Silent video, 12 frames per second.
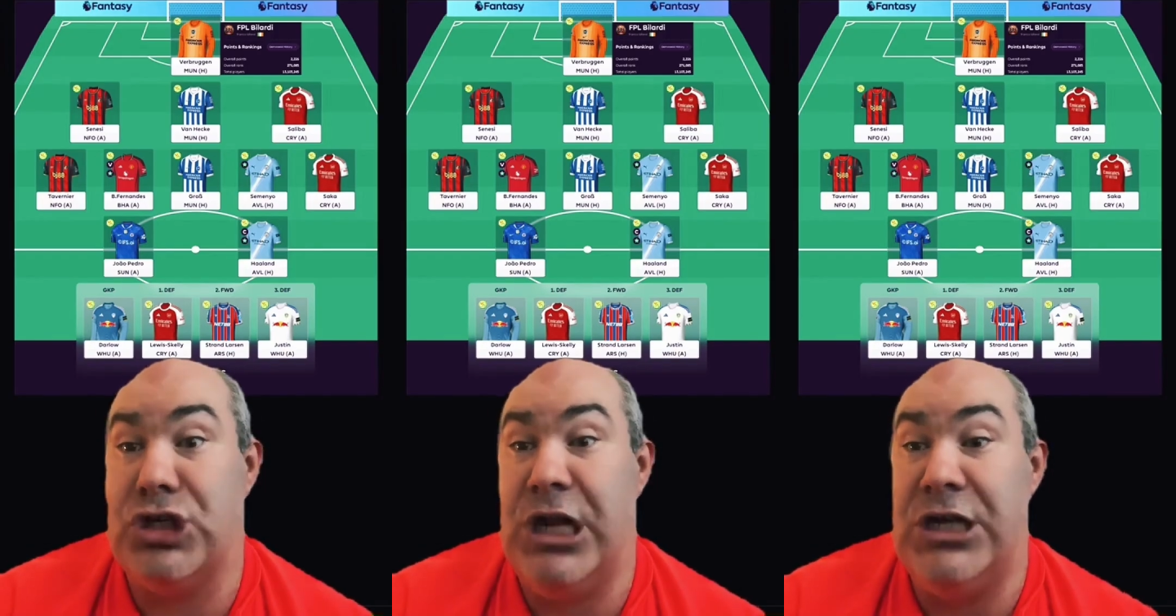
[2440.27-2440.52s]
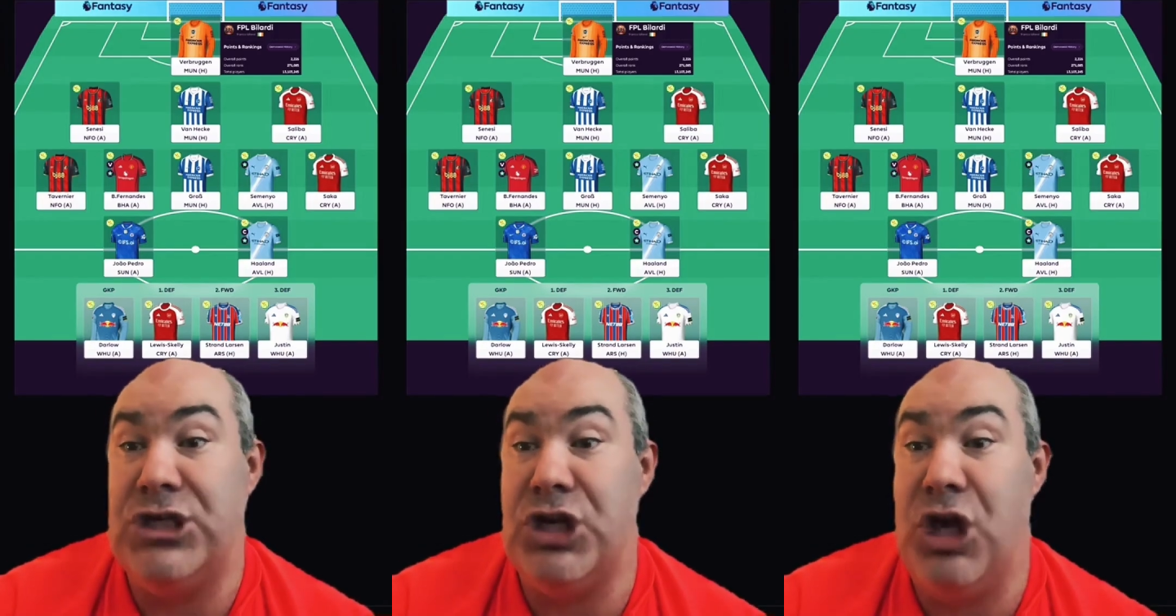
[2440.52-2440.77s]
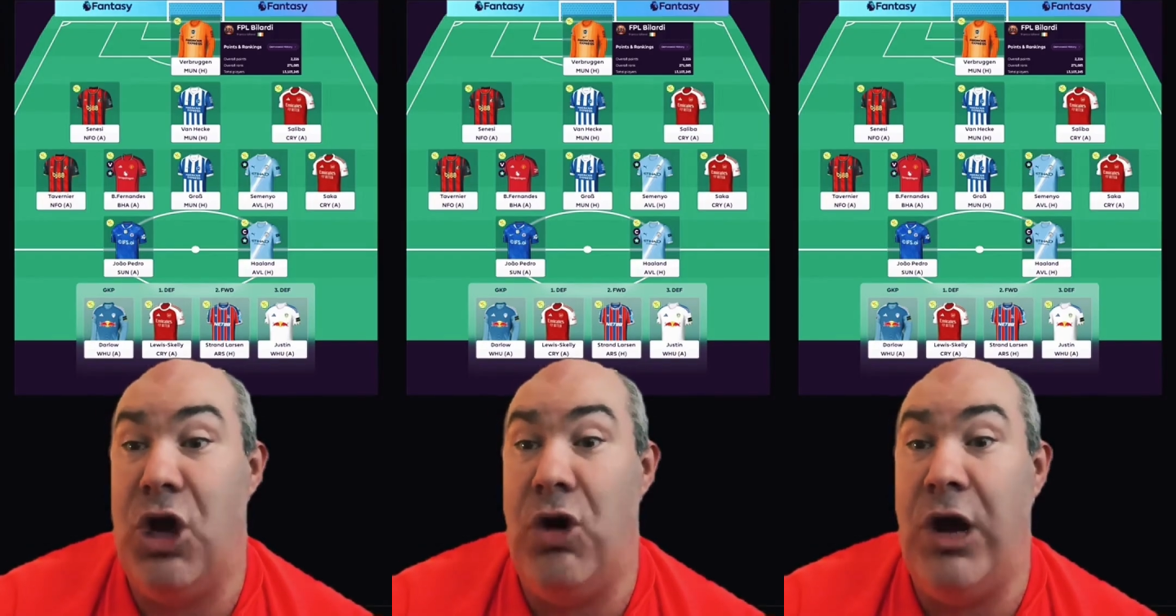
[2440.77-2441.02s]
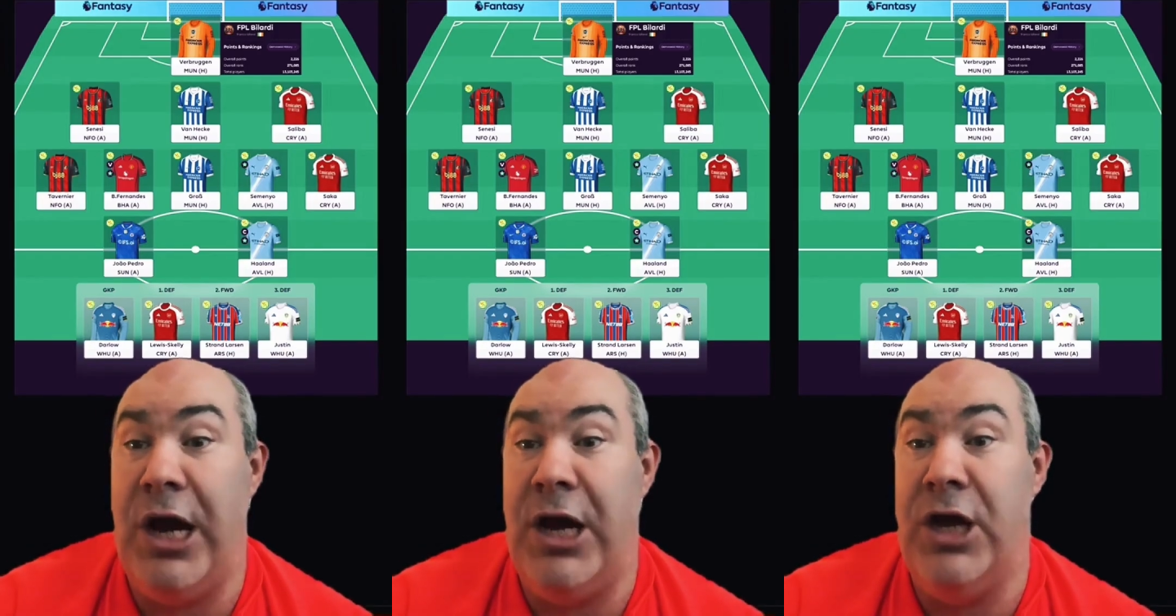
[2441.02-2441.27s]
just to let you
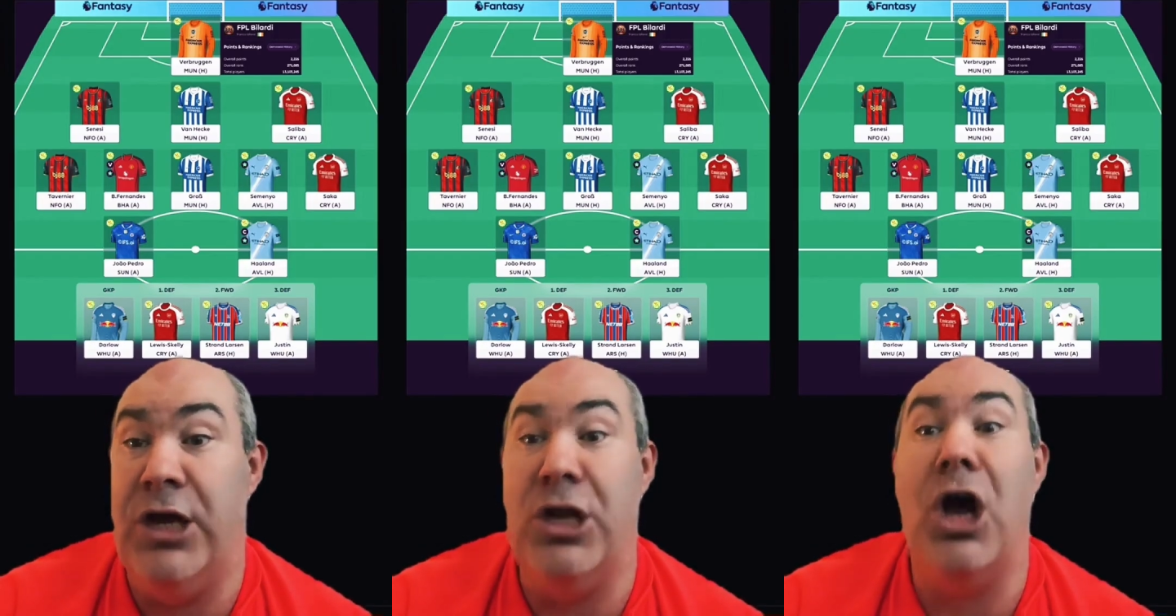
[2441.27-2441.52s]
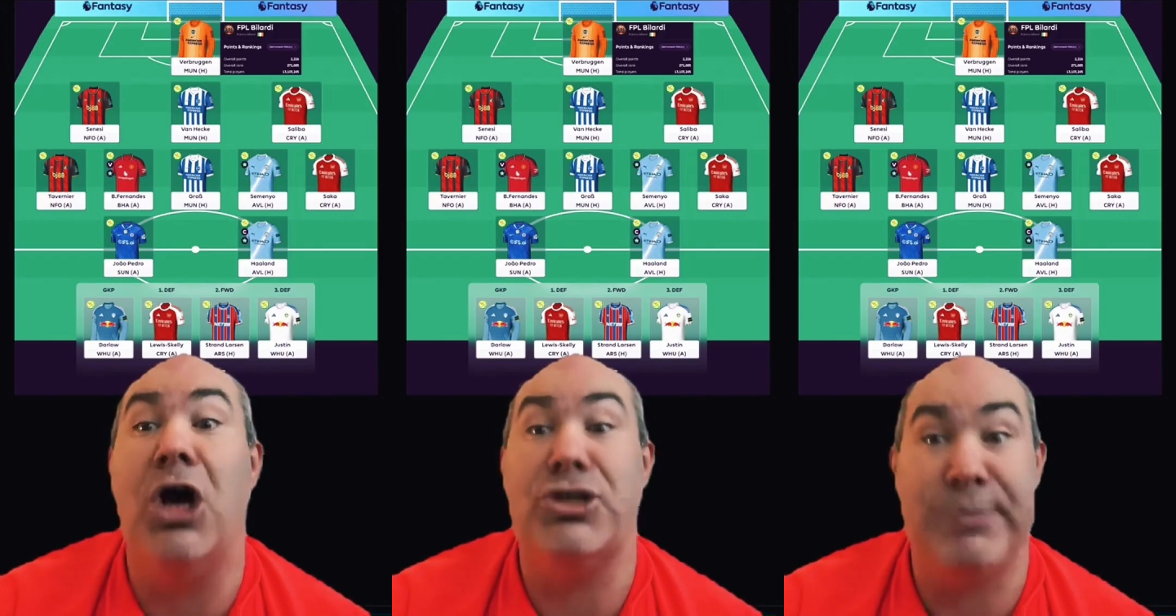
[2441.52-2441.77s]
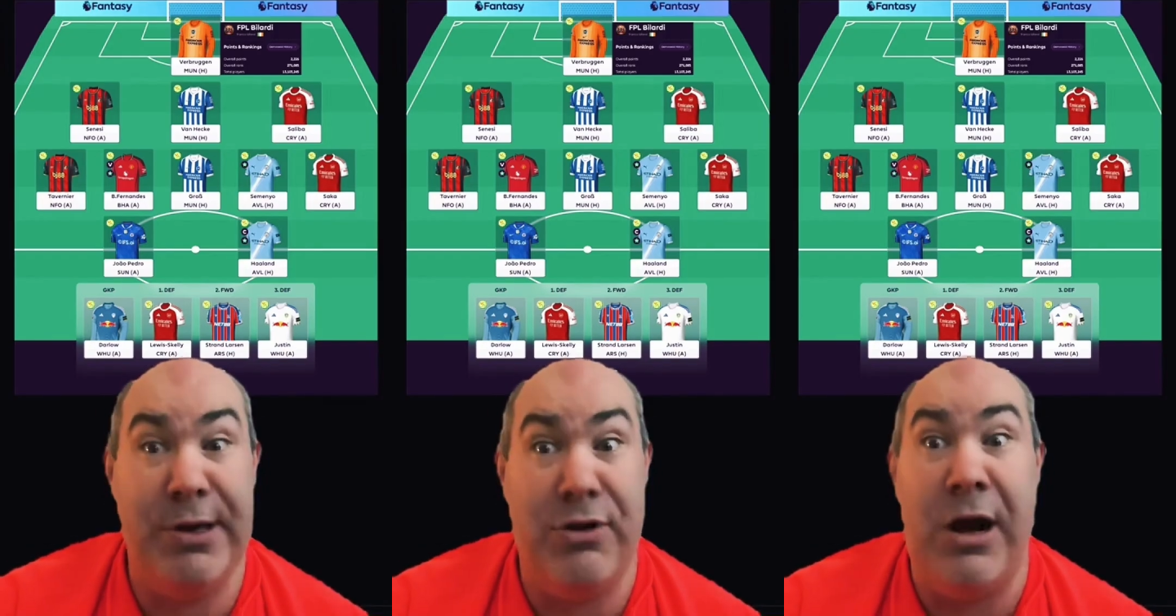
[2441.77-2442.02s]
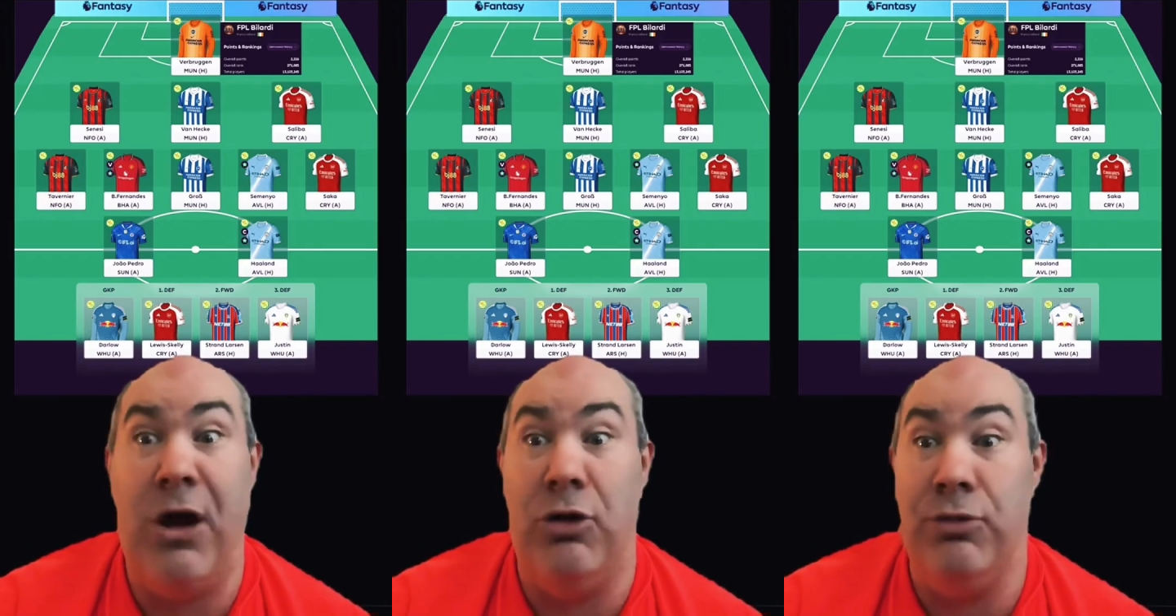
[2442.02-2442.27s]
know, I lost my
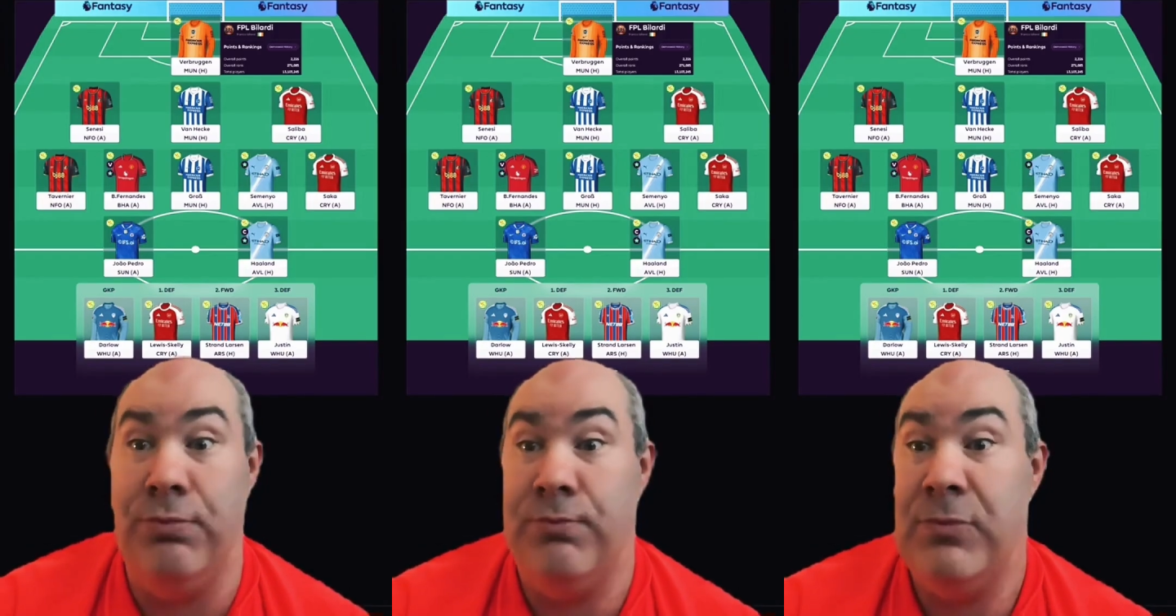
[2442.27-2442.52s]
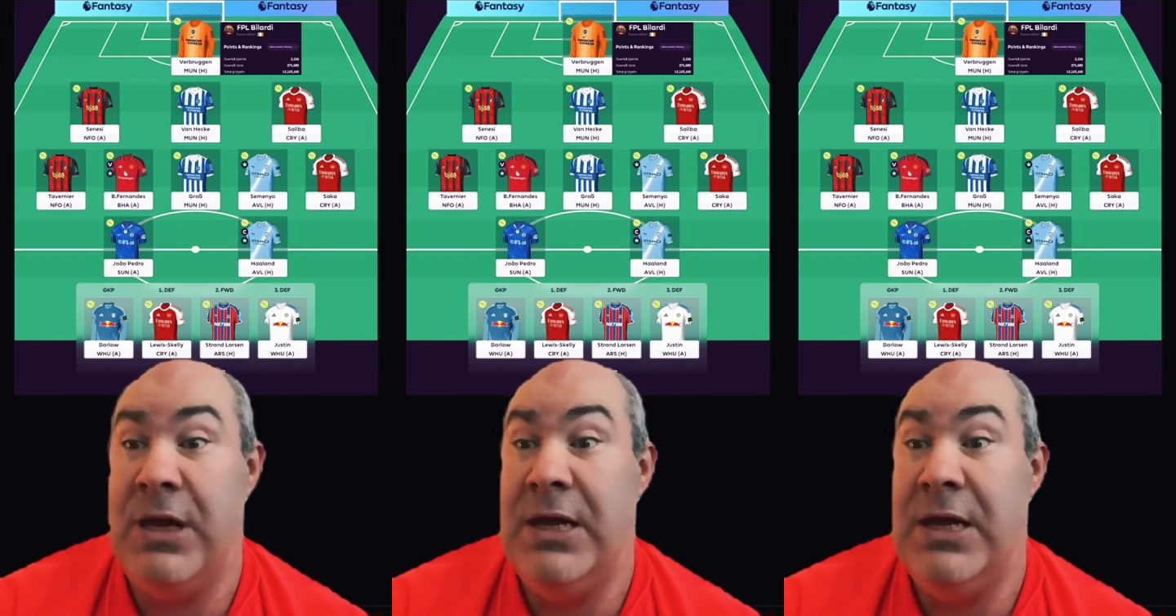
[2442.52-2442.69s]
crown